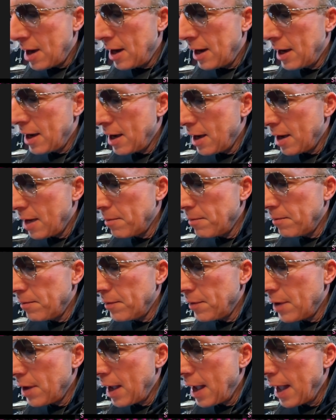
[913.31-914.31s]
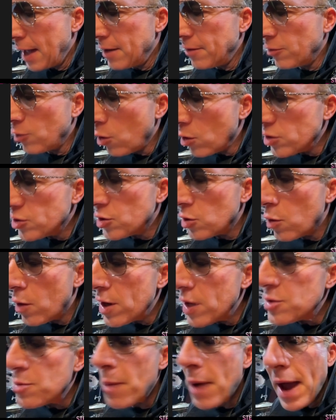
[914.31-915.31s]
Um, and of course, there
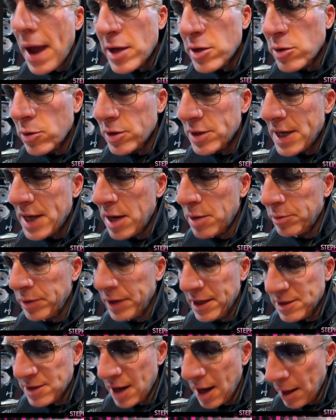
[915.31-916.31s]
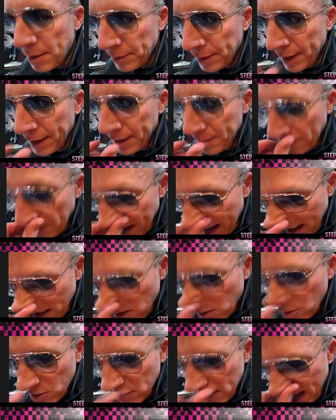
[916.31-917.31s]
was manuals how to play tabla and
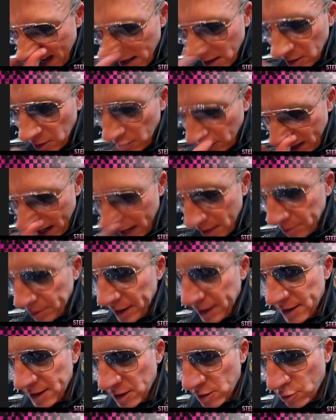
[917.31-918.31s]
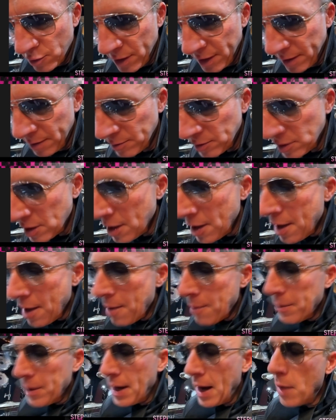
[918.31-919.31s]
manuals how to learn how to play these rhythms.
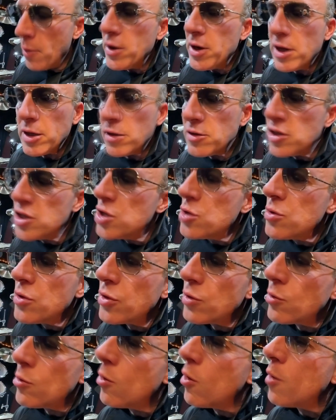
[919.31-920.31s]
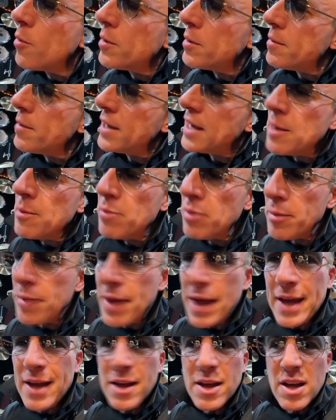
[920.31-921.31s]
But I wouldn't chew through them and keep them
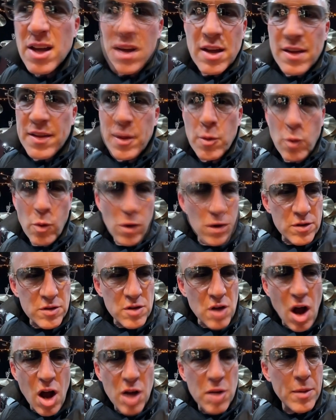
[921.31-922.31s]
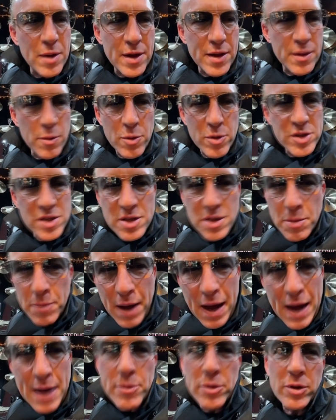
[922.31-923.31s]
like they weren't dogma. That wasn't the
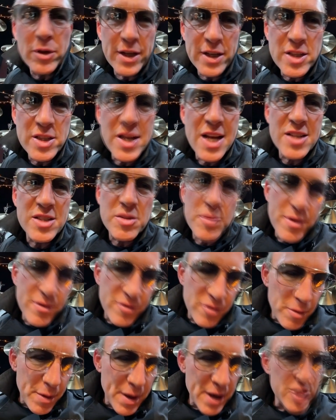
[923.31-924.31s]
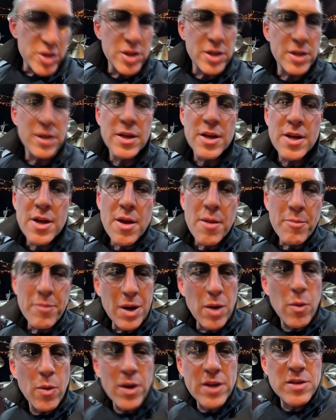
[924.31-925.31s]
Bible. I just got some information, but
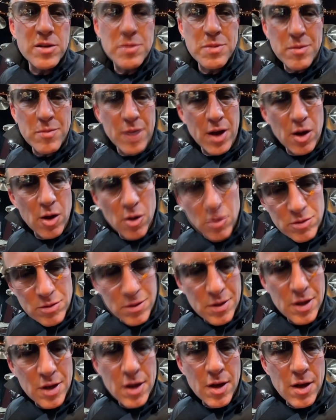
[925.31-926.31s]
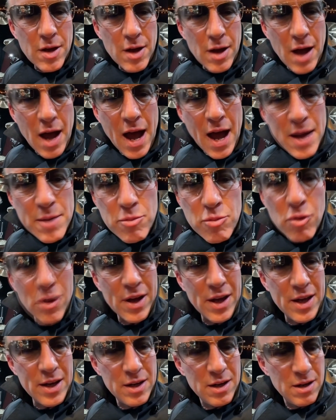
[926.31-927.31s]
I wanted to be my own
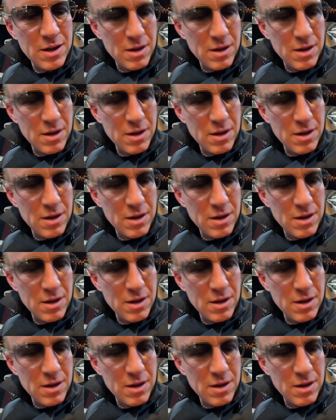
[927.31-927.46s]
hybrid